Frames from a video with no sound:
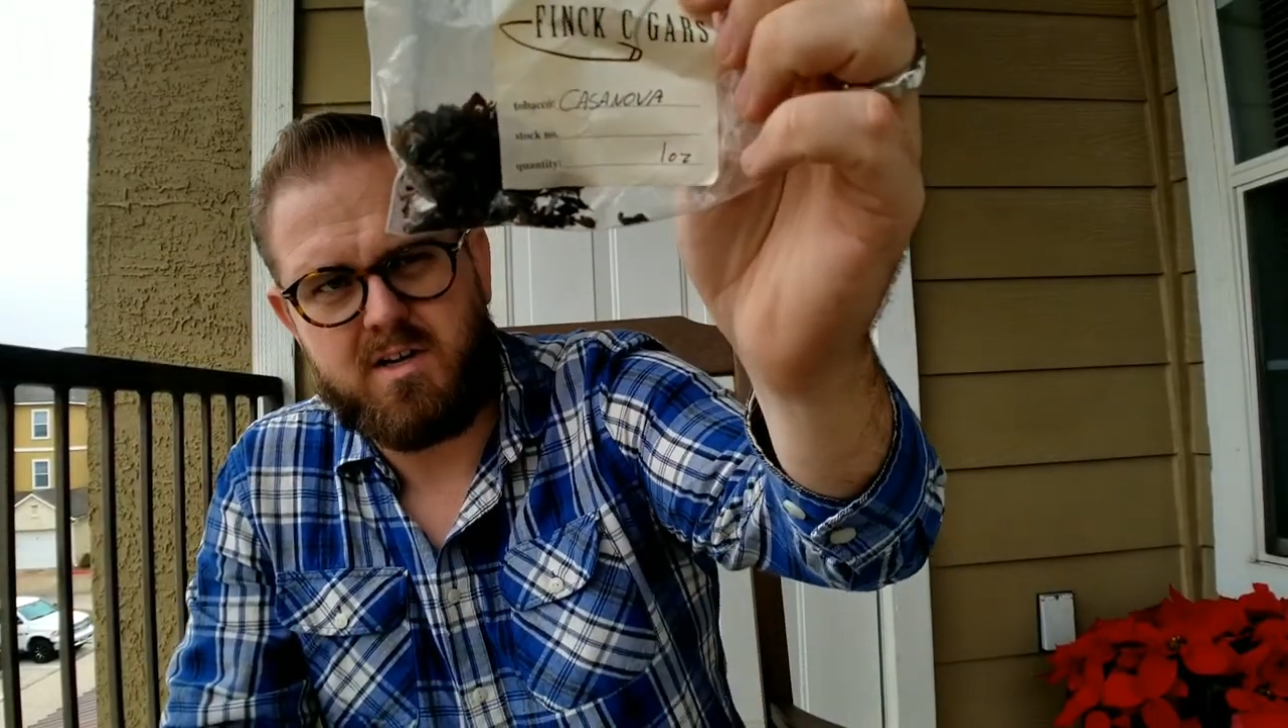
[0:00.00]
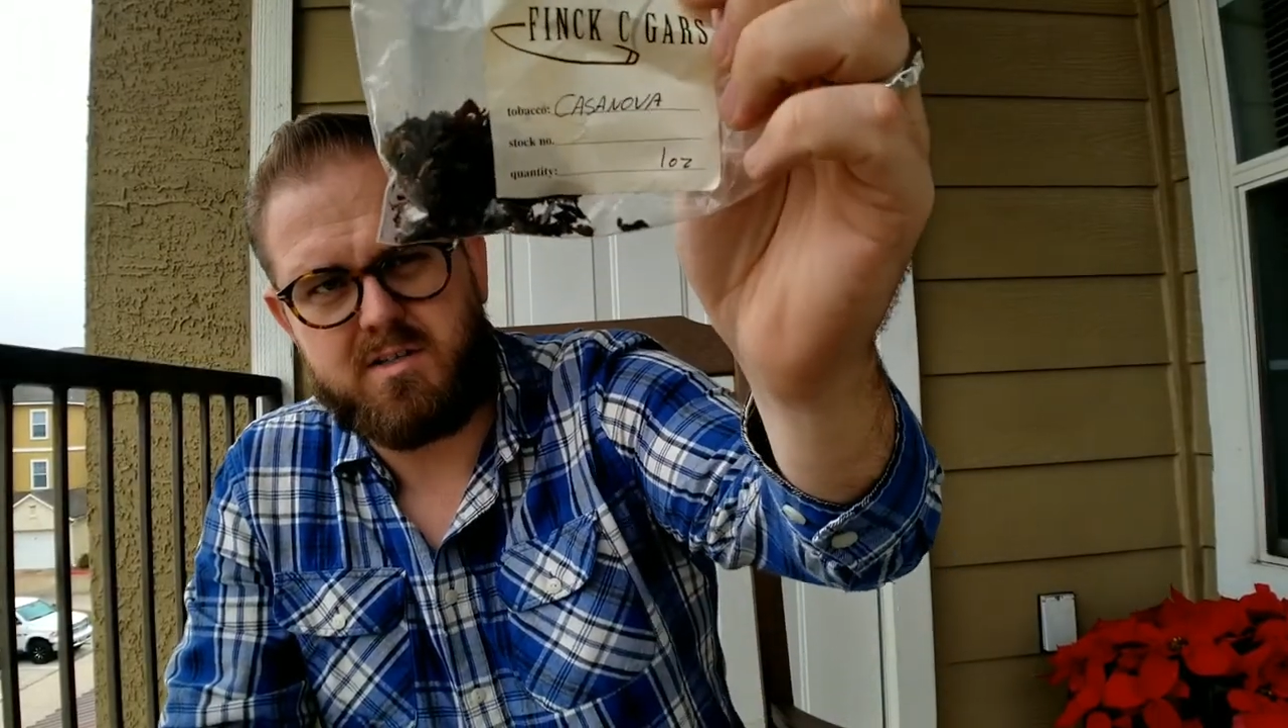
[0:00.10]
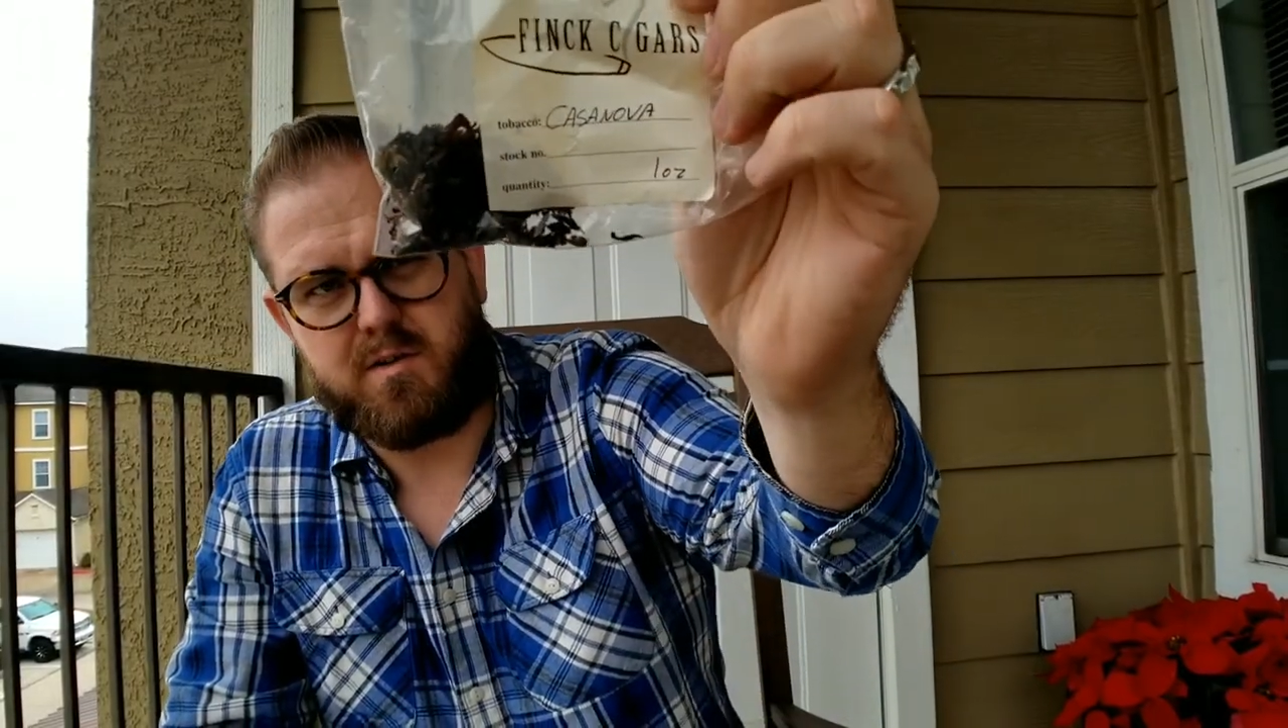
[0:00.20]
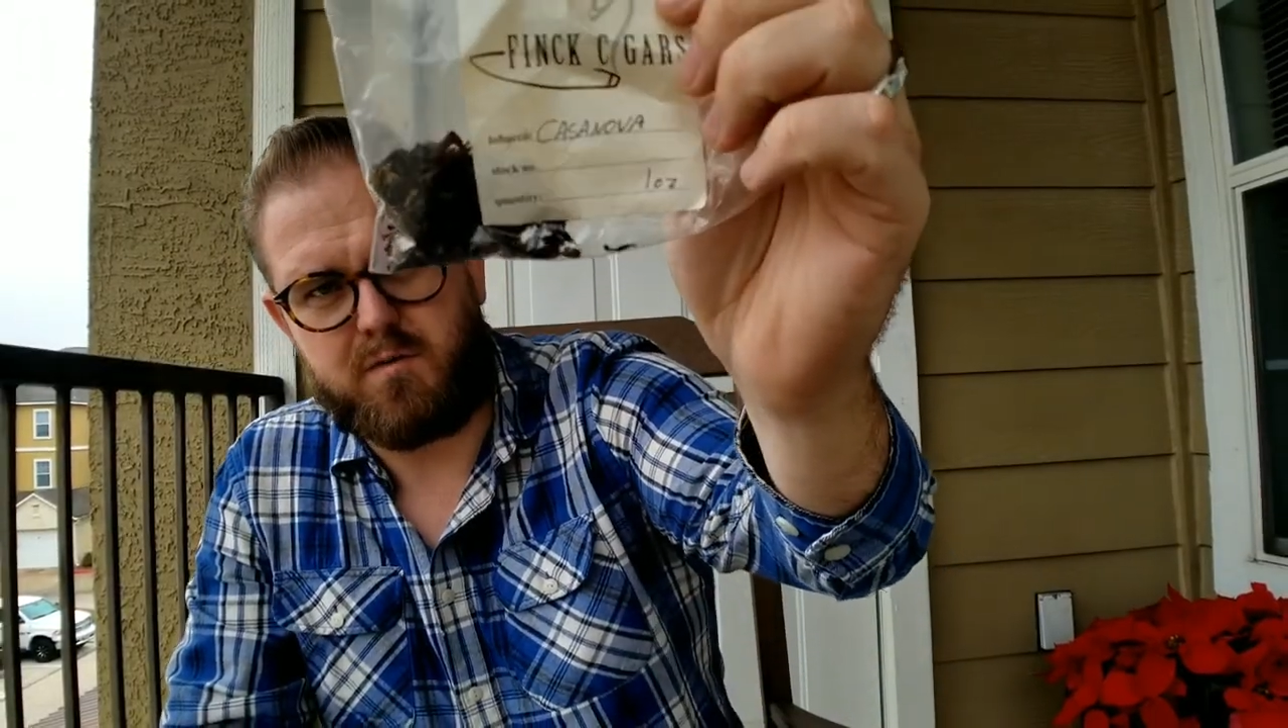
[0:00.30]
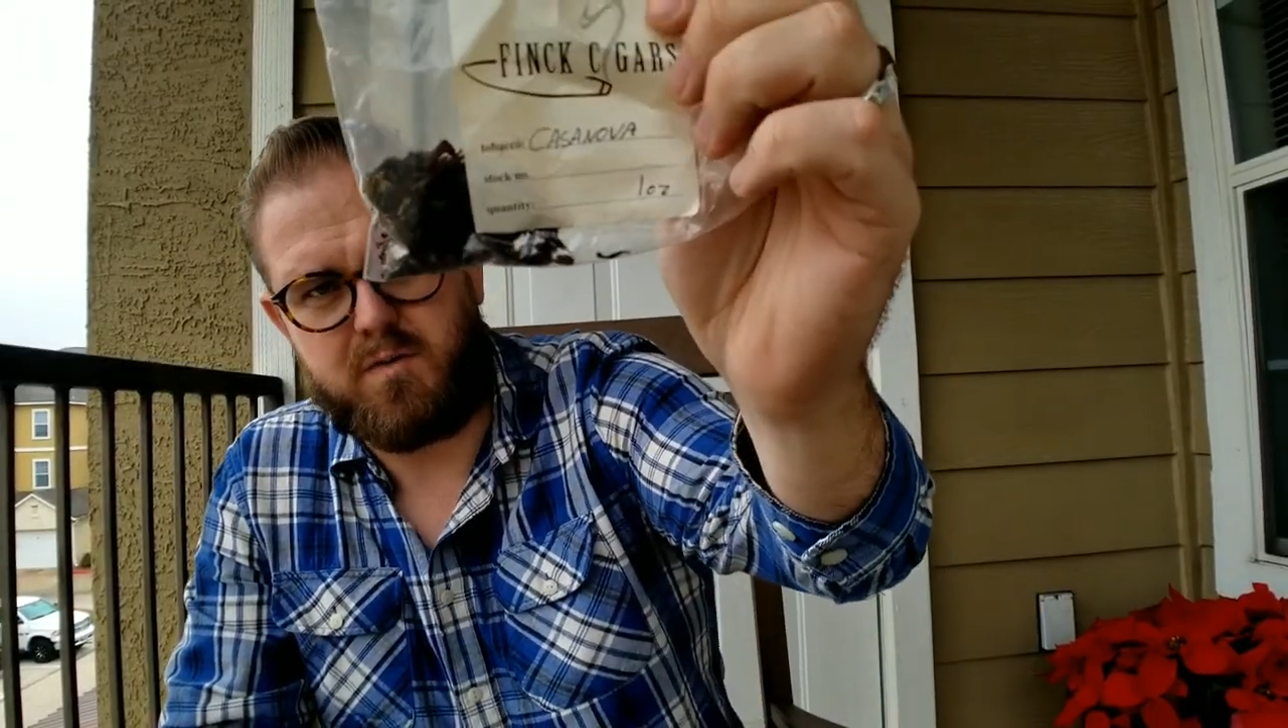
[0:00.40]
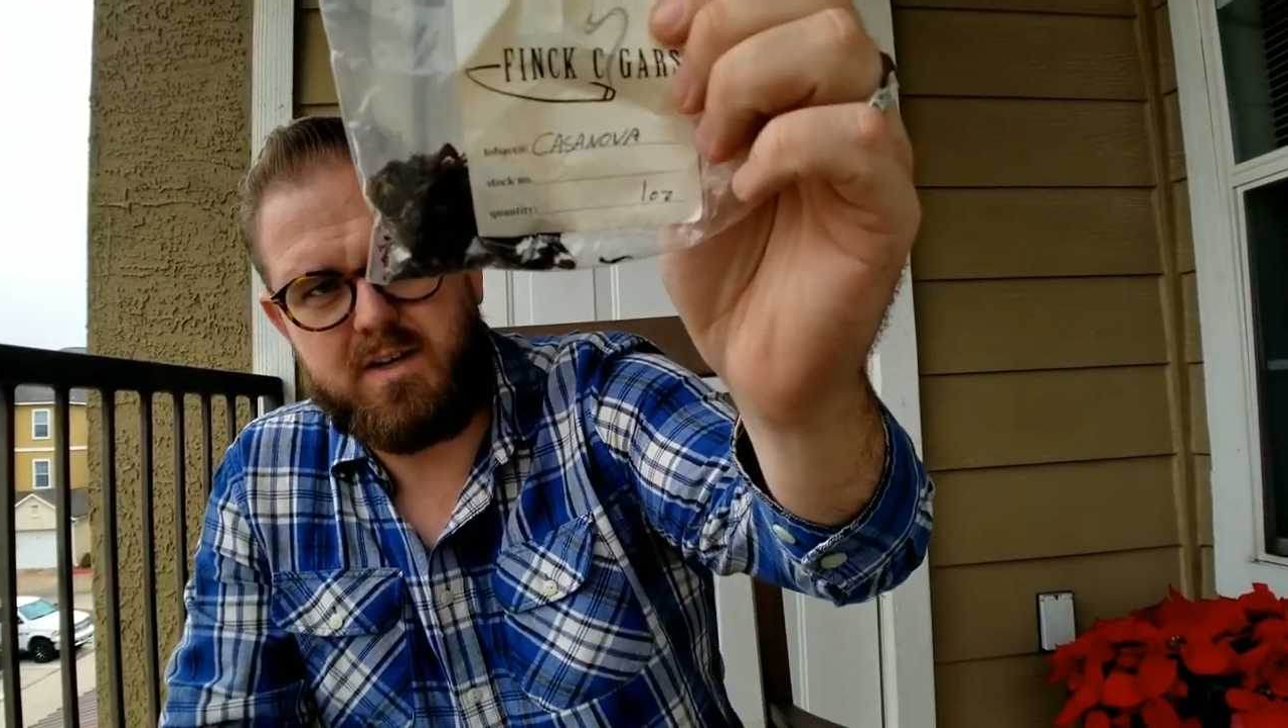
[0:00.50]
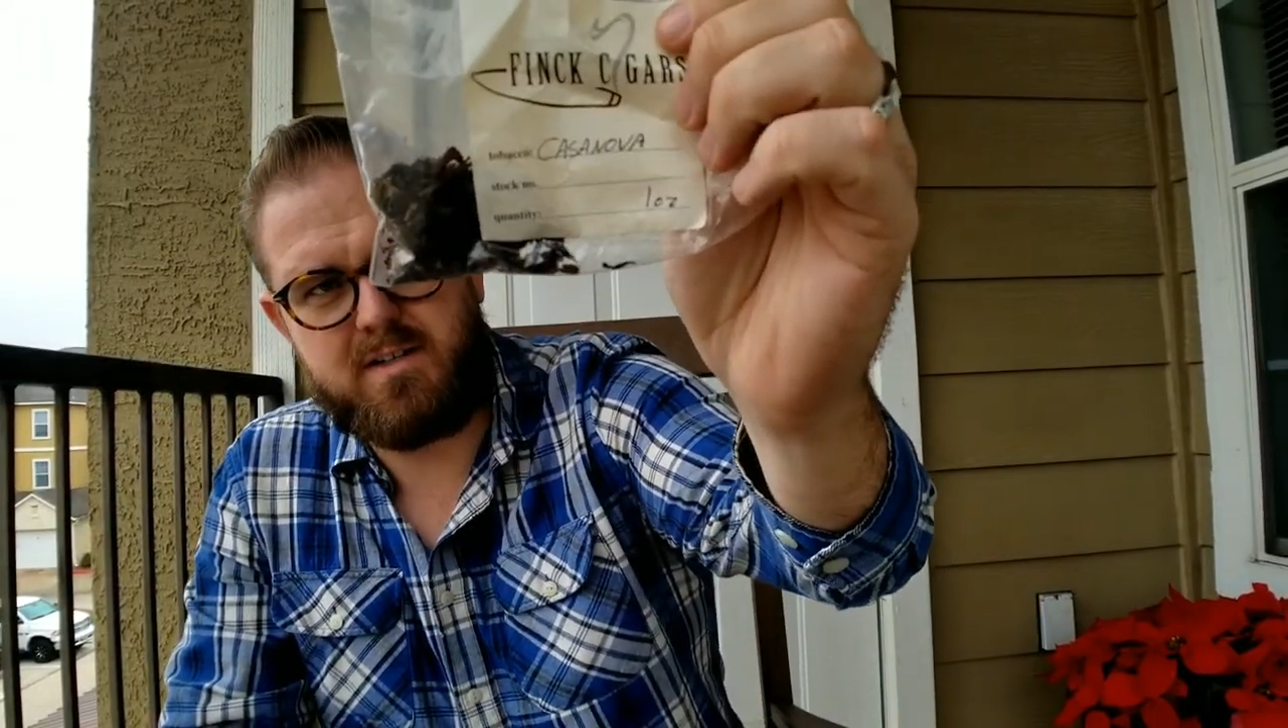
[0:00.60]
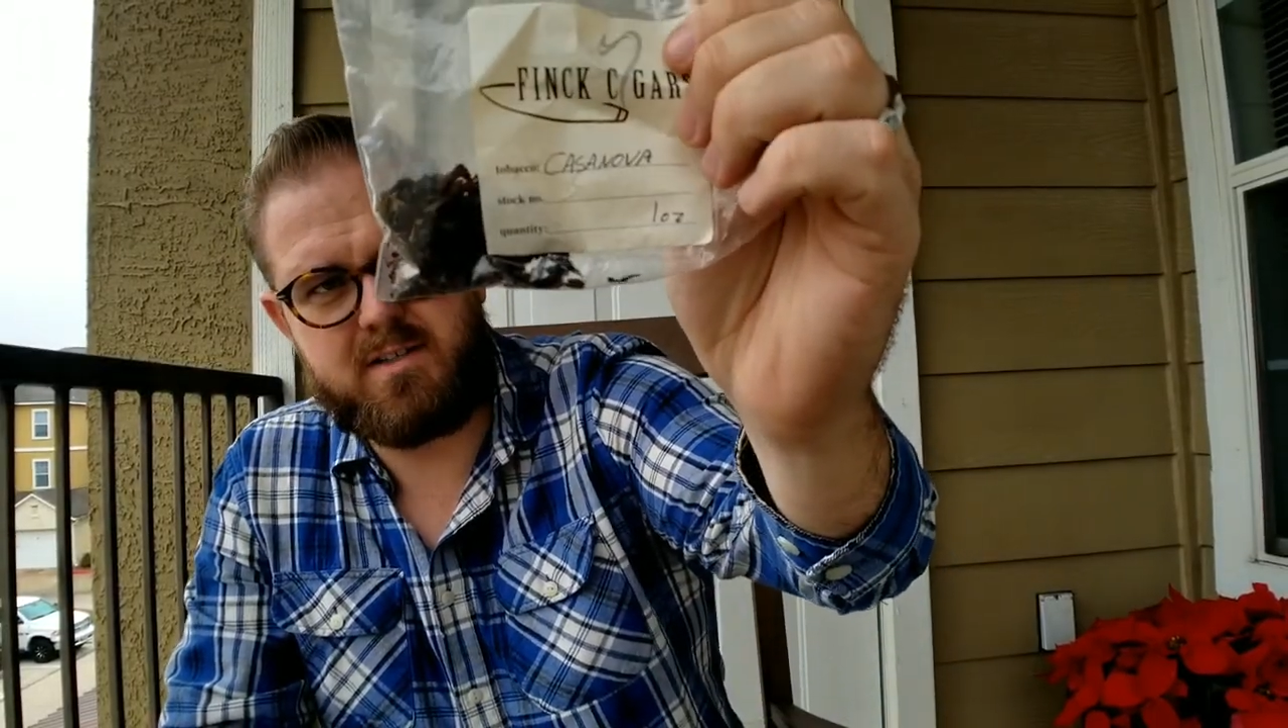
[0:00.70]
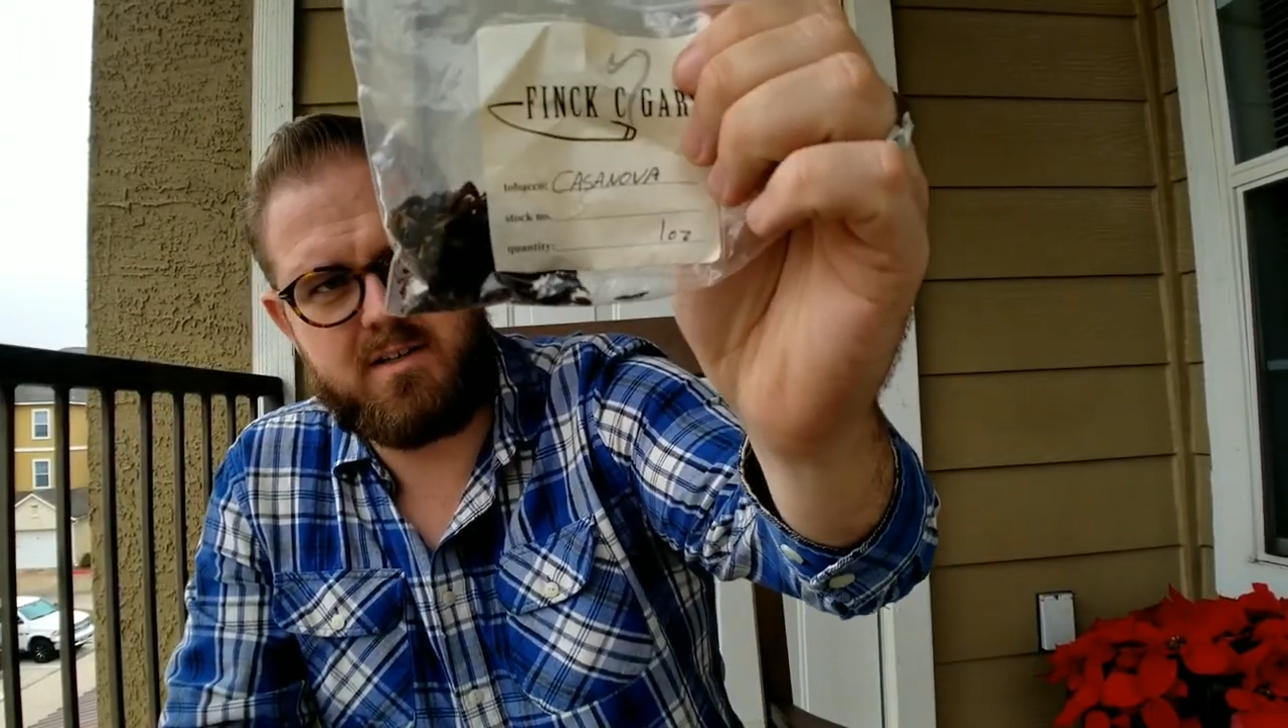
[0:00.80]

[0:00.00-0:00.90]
so Fincks